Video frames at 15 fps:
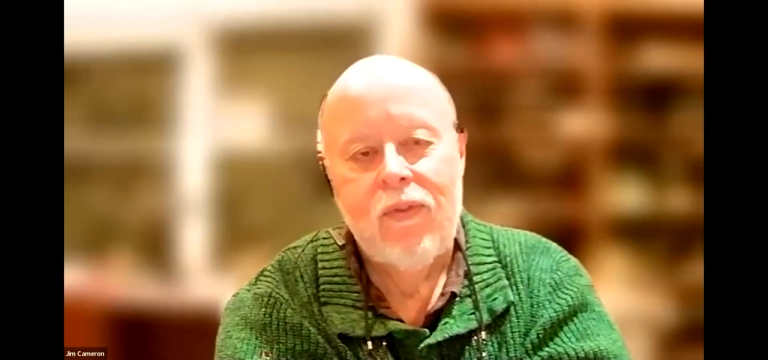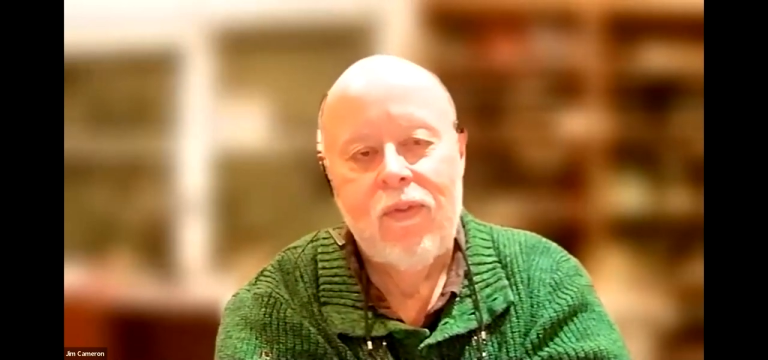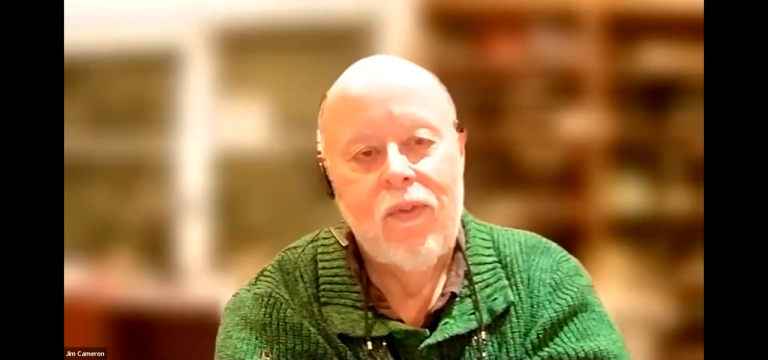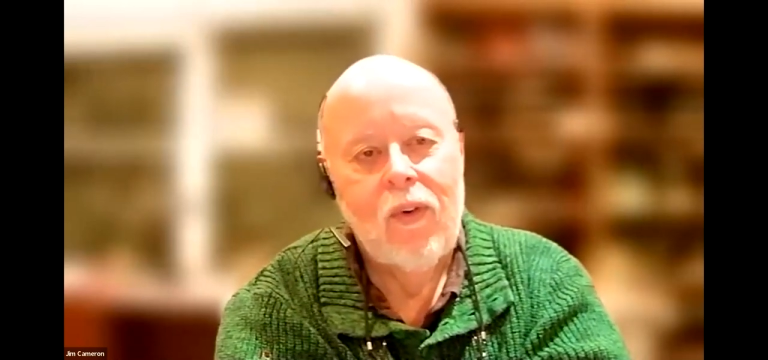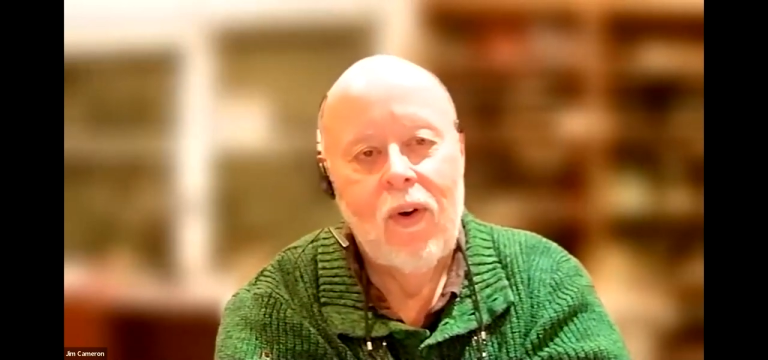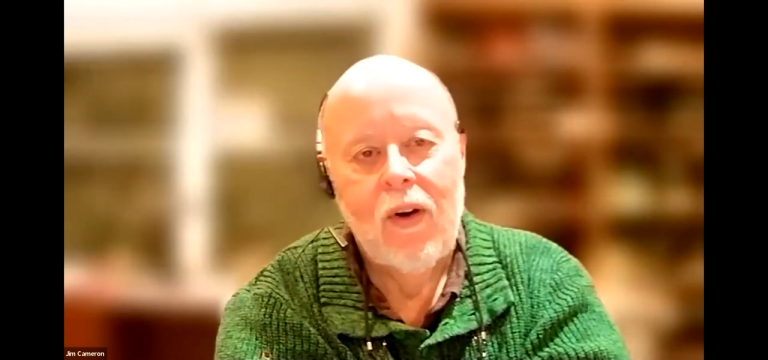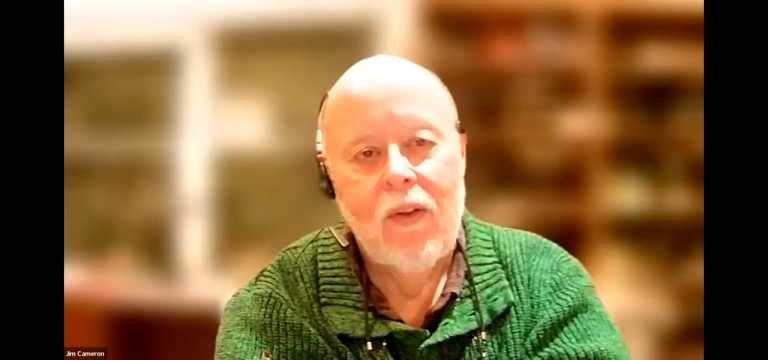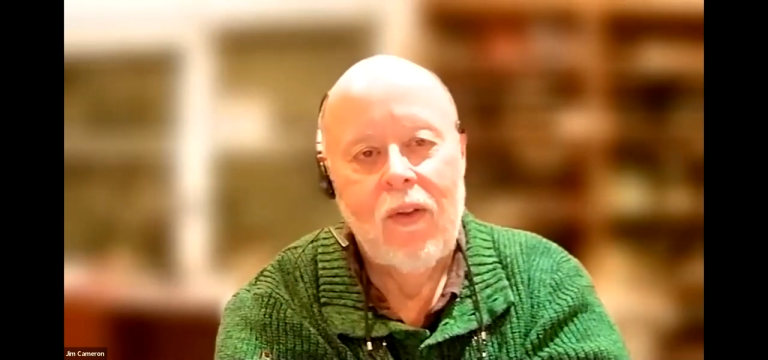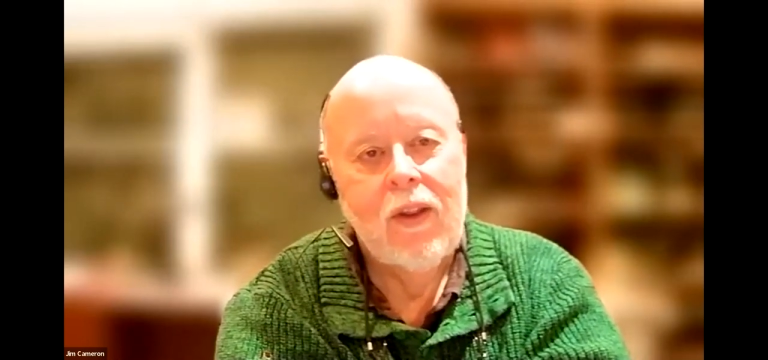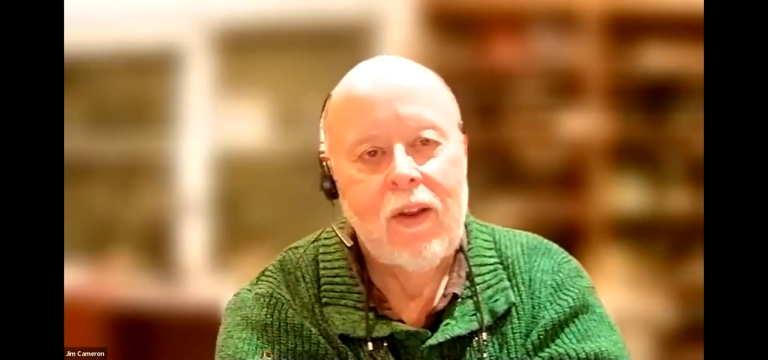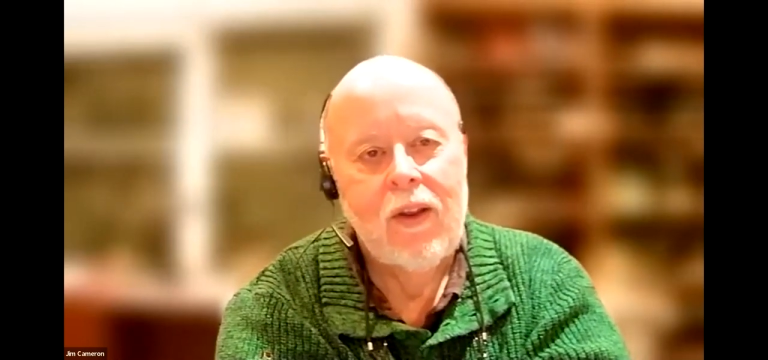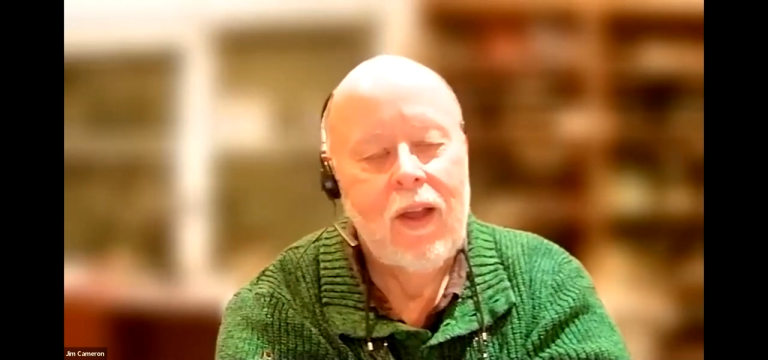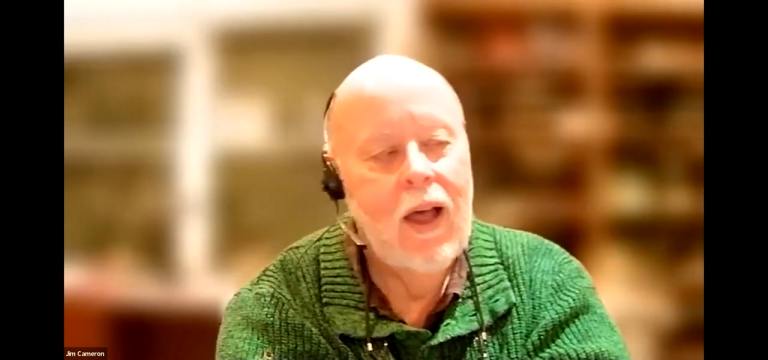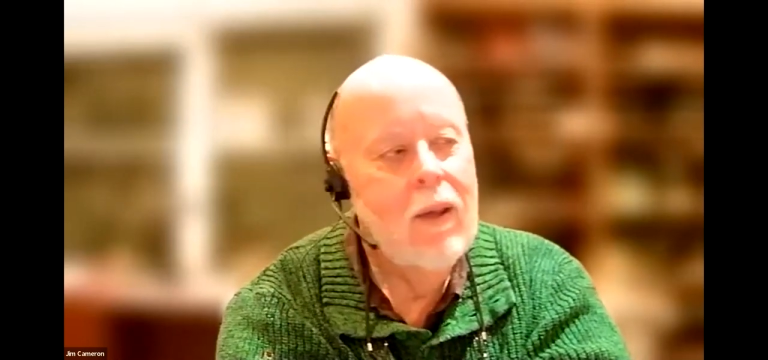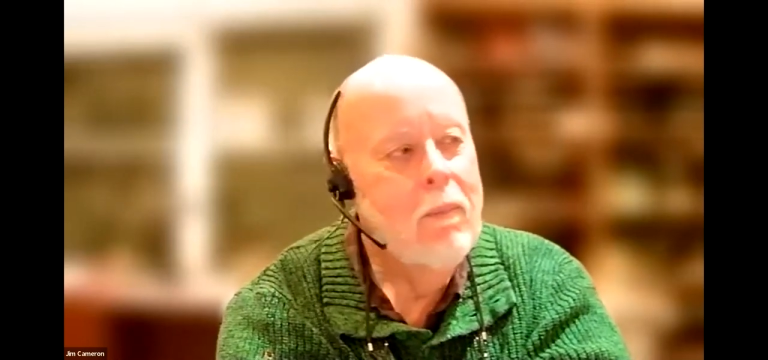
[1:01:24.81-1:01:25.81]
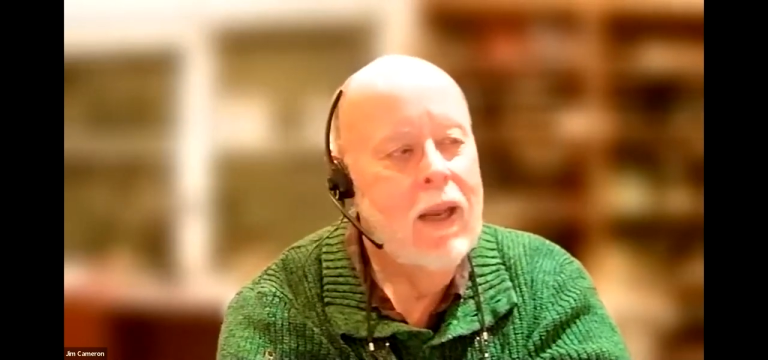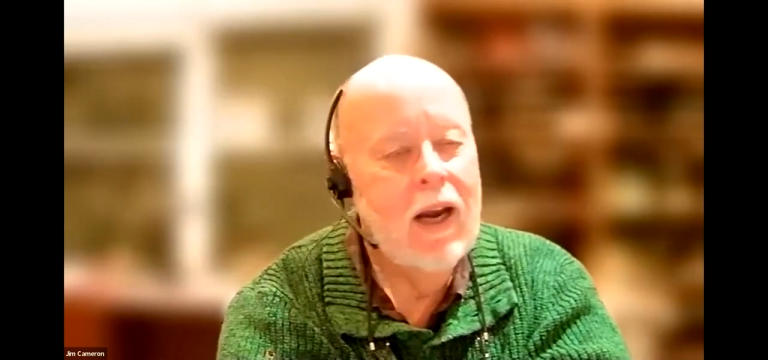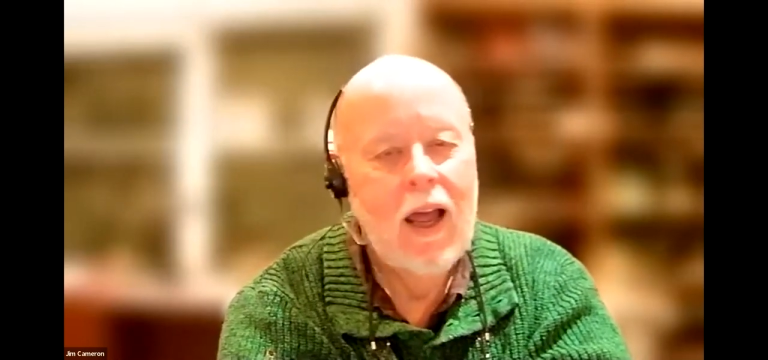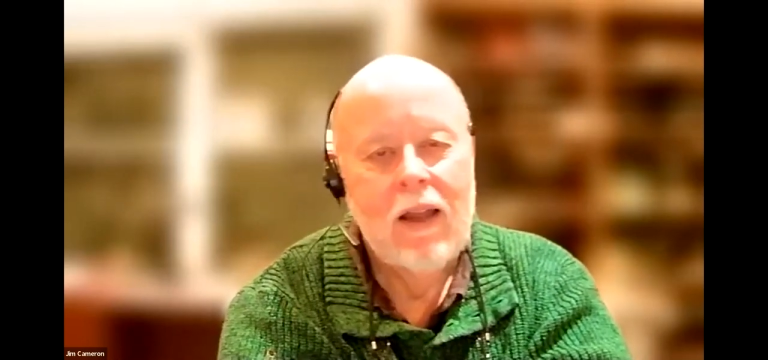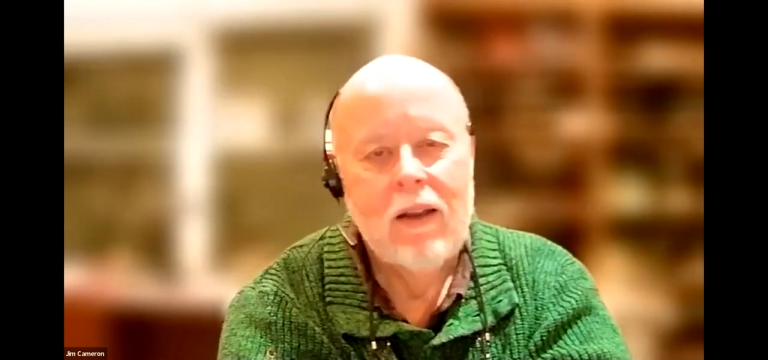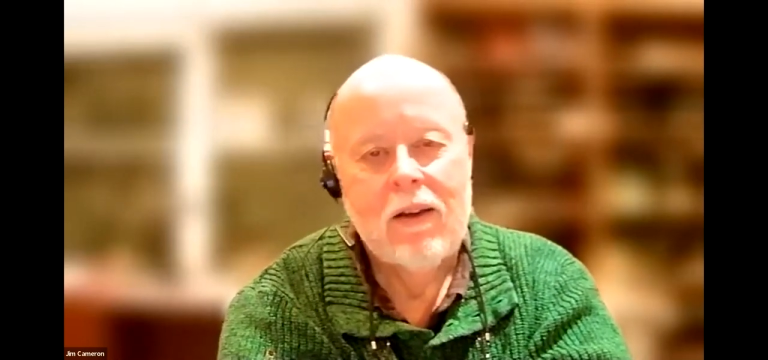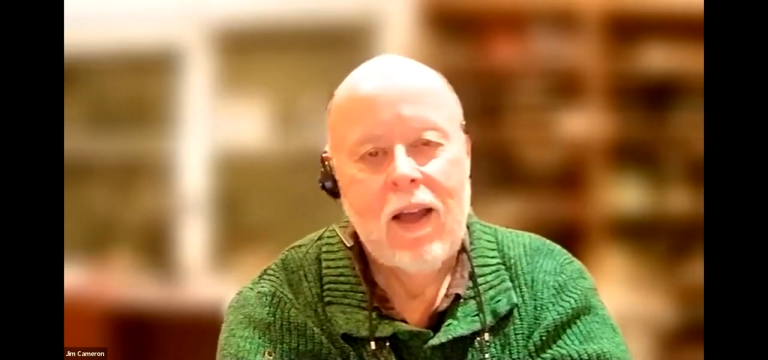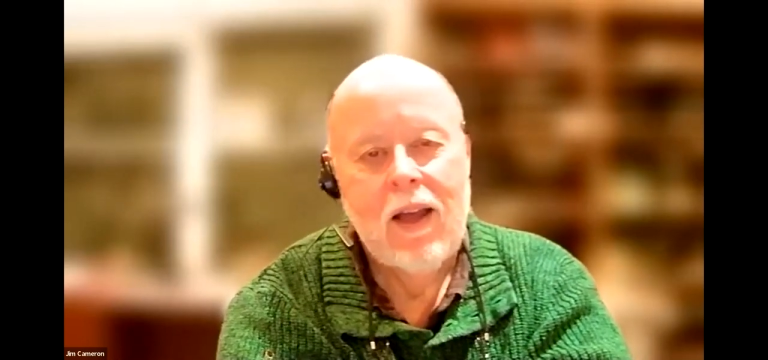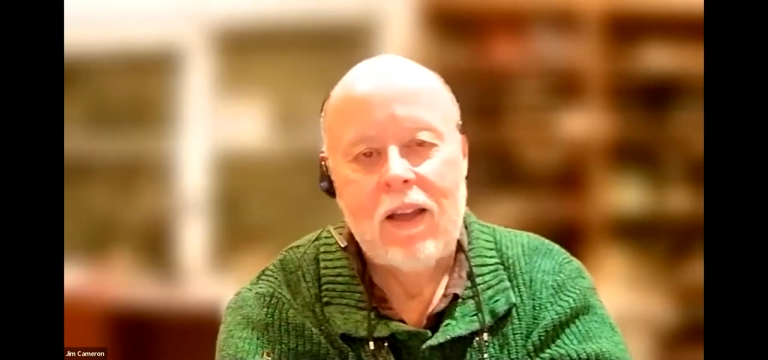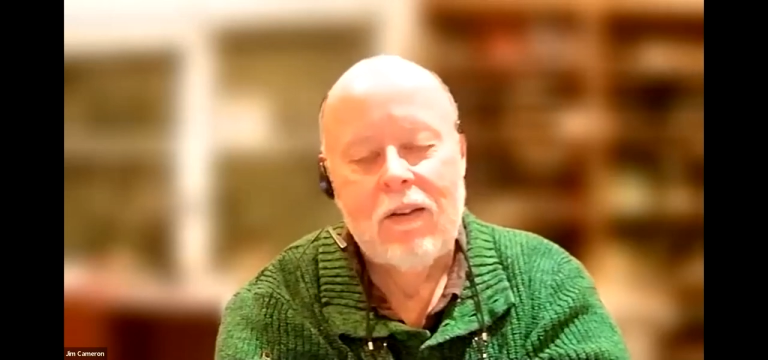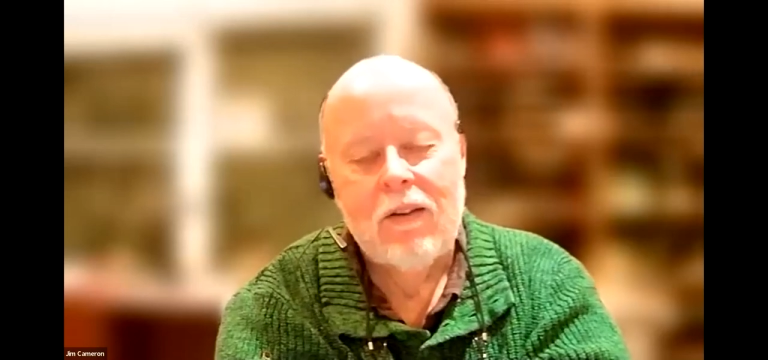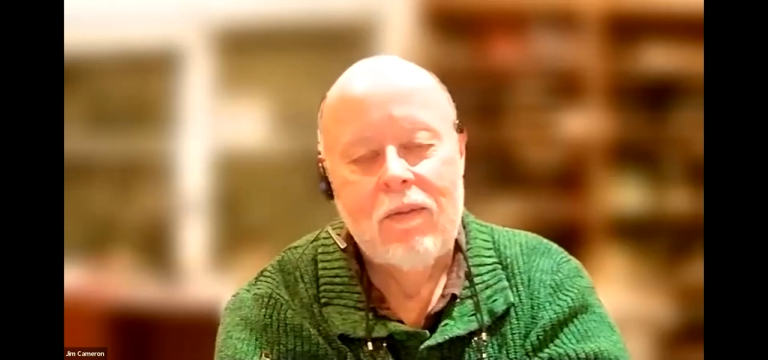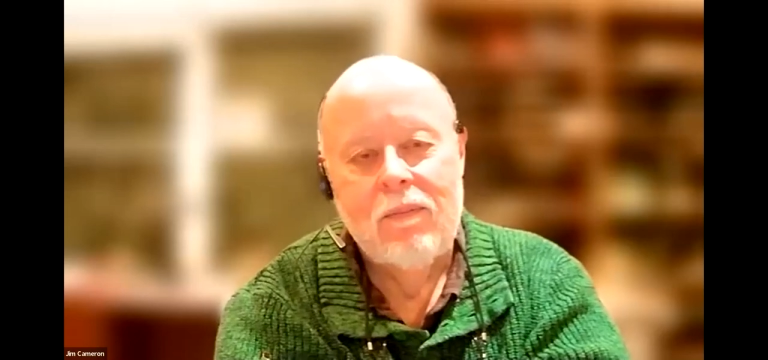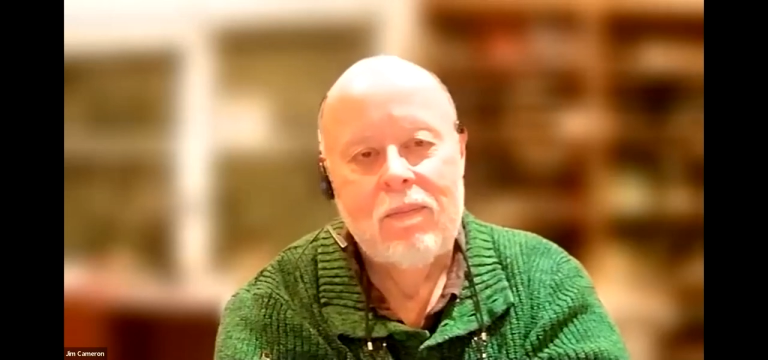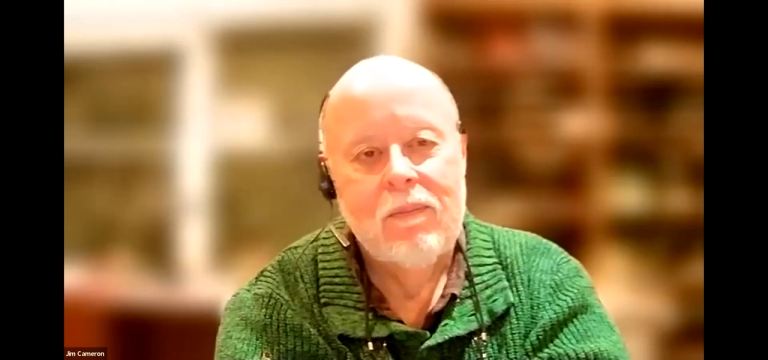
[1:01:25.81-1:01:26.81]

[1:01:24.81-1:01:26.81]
for the, I mean, I, I